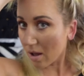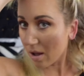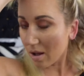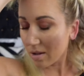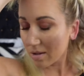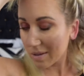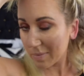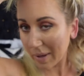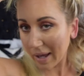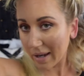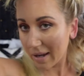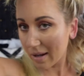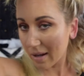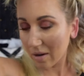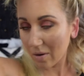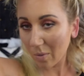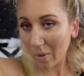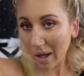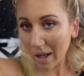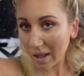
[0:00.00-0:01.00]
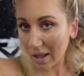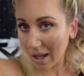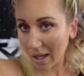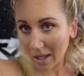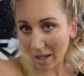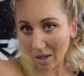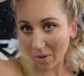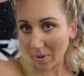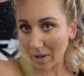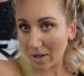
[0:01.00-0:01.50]
all depending on what
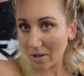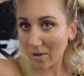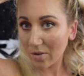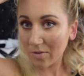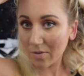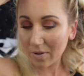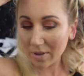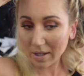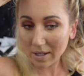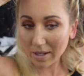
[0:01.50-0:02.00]
look you want to do for the